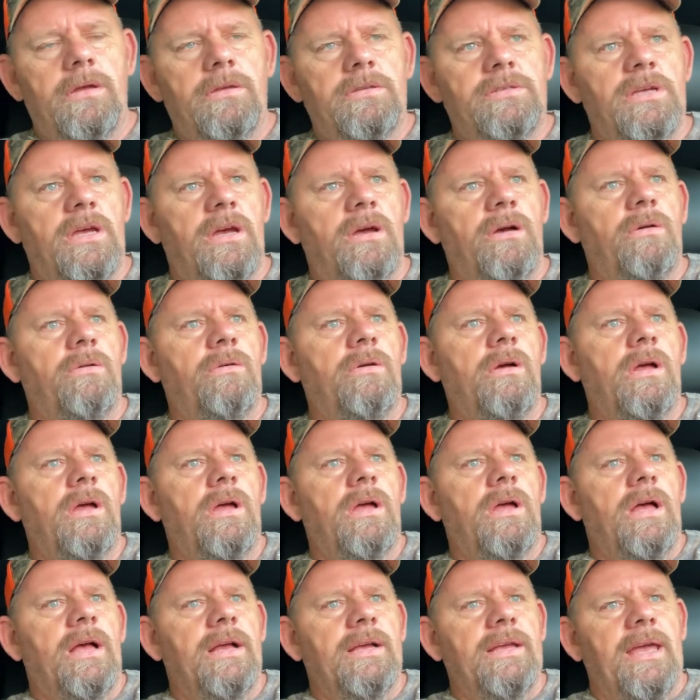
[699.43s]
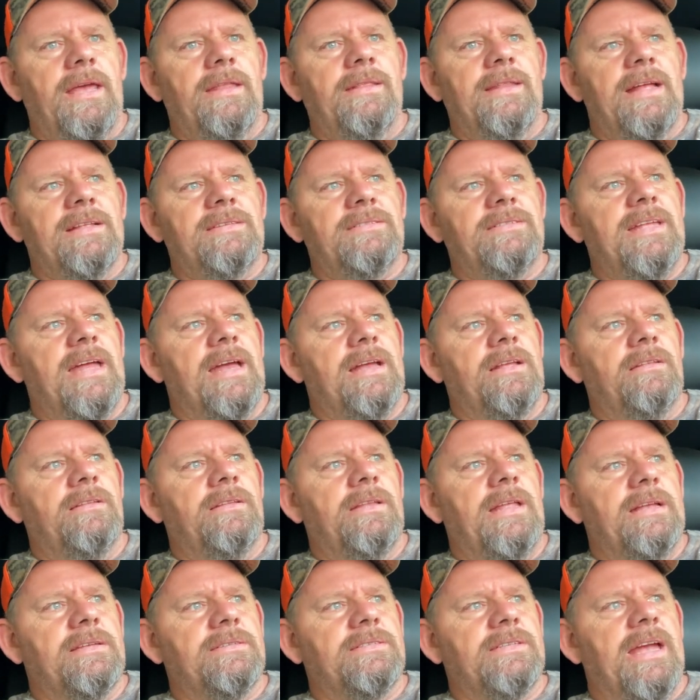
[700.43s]
So again, that's that
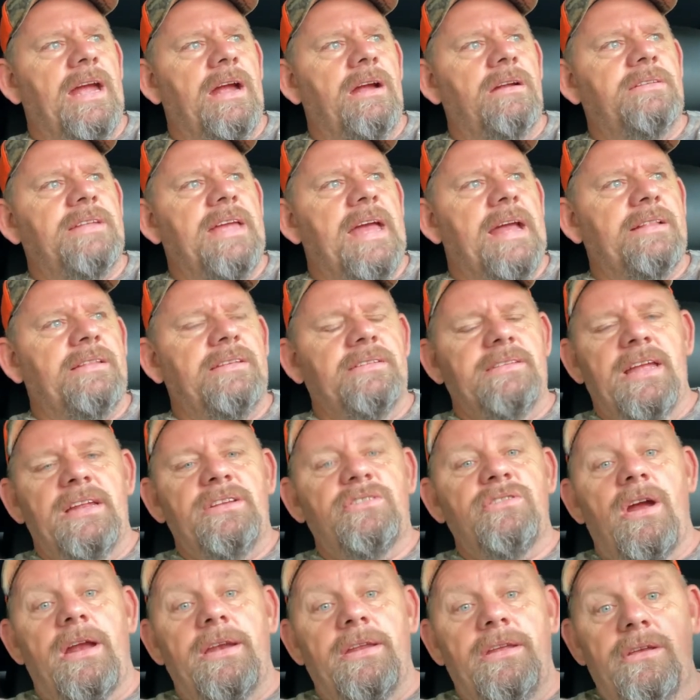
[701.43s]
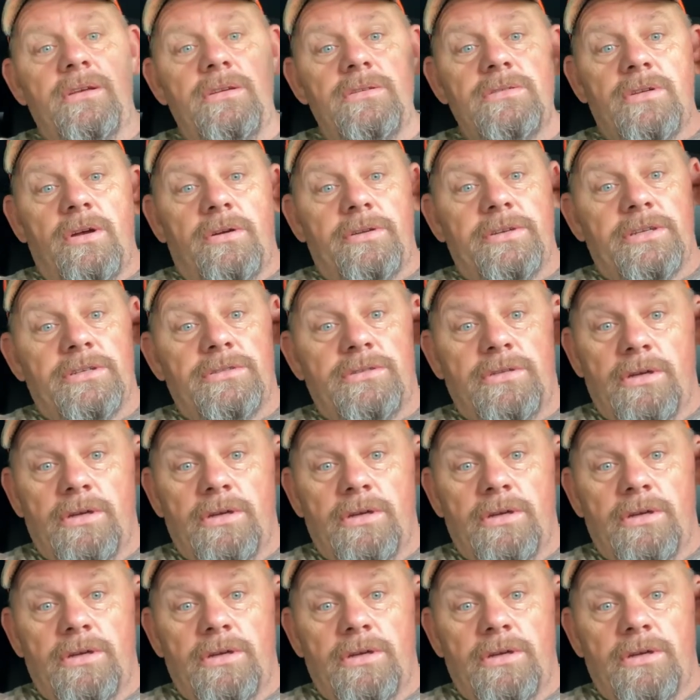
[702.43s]
scare tactic they try to use on you.